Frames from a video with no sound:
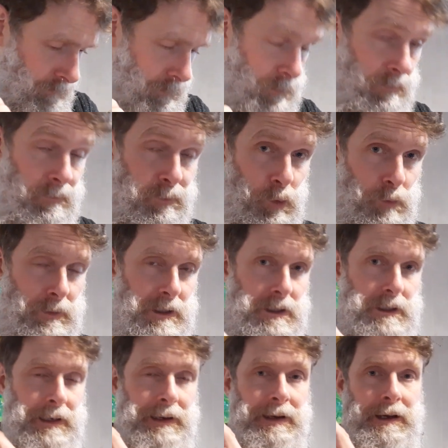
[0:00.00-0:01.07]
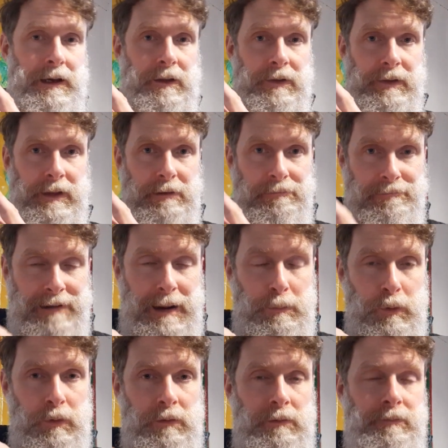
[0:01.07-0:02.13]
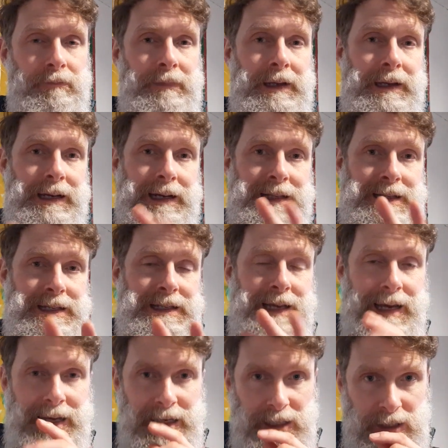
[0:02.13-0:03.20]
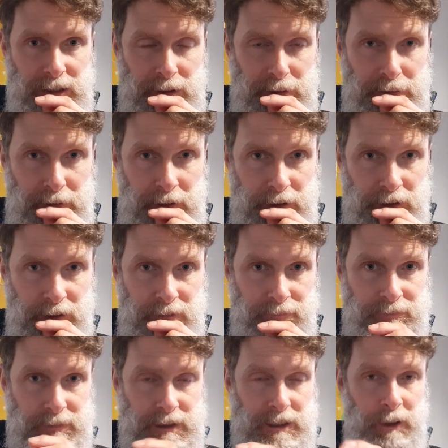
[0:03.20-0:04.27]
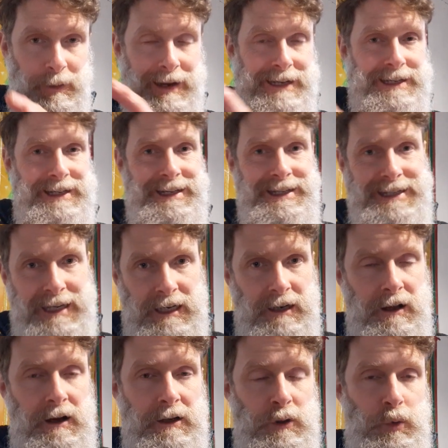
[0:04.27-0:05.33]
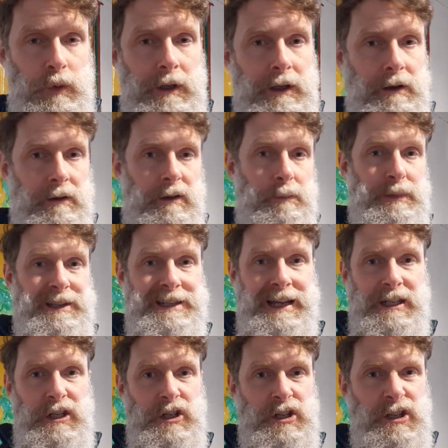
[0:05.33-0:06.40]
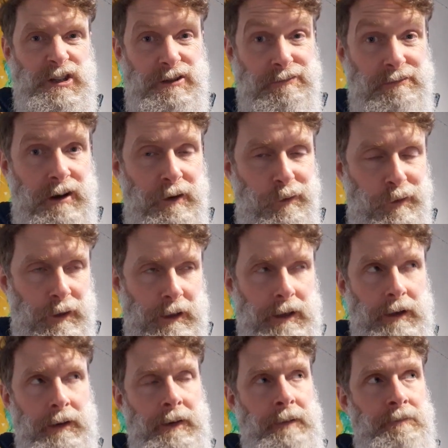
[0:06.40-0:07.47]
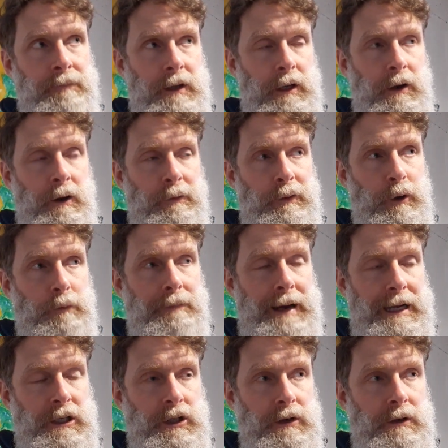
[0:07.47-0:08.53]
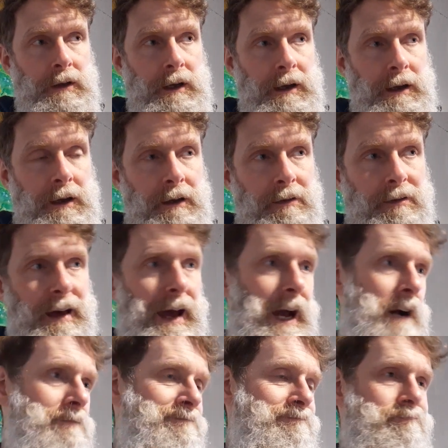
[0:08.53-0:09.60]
conformist, the rebel, and today is the crushed. So as I said last week, the percentages are roughly, you know, if you imagine that